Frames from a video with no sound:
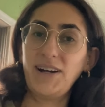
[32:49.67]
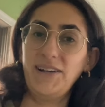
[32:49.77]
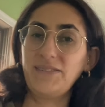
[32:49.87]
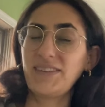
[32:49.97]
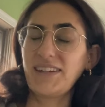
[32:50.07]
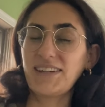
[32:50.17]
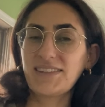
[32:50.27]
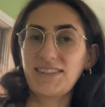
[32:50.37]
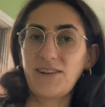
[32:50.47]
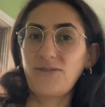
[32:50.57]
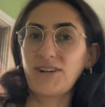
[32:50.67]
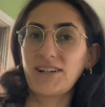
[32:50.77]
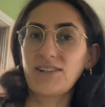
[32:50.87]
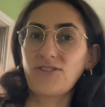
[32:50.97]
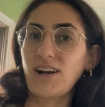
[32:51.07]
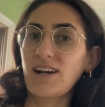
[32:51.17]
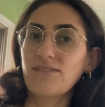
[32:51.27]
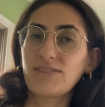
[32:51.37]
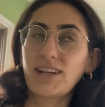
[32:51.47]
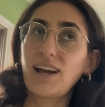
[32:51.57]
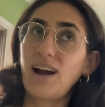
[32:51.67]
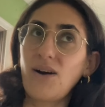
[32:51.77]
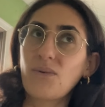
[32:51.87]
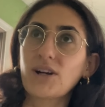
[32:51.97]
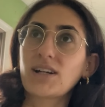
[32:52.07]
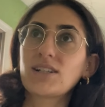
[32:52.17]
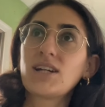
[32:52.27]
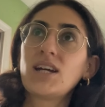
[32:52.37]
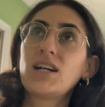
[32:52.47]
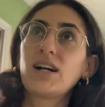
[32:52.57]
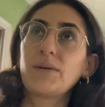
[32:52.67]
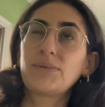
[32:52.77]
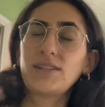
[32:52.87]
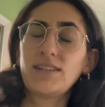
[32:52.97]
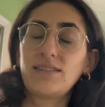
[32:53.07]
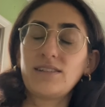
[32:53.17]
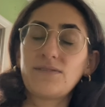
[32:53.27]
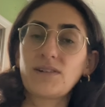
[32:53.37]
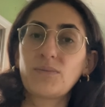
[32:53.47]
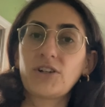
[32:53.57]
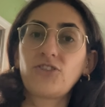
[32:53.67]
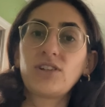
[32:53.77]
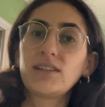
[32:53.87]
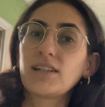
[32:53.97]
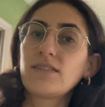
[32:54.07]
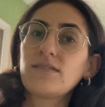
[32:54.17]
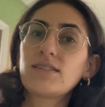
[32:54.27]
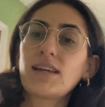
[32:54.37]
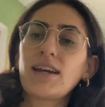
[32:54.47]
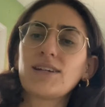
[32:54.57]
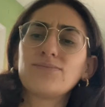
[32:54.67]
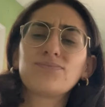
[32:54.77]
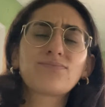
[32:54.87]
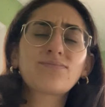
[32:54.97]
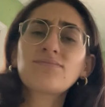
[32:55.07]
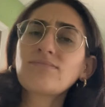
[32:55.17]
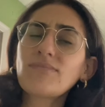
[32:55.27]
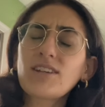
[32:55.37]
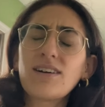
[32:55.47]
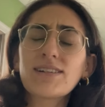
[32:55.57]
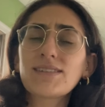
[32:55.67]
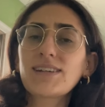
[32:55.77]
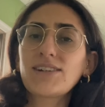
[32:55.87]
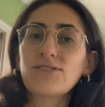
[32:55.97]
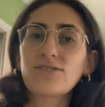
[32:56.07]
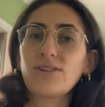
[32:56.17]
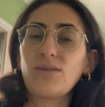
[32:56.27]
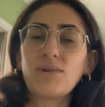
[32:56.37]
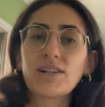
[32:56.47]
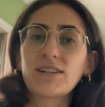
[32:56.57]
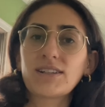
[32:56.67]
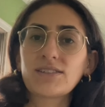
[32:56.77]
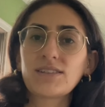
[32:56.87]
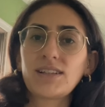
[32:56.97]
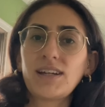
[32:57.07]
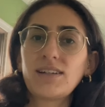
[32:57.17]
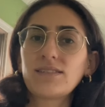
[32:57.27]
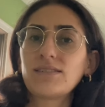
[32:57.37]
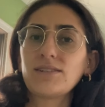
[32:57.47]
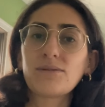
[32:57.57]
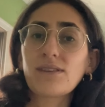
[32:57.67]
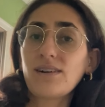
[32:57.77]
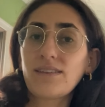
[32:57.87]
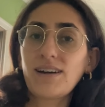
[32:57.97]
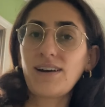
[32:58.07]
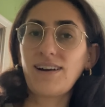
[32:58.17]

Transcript: I don't think it's safe for her to drive like an hour up to DC from where she lives and honestly I just don't want her to like deal with all that.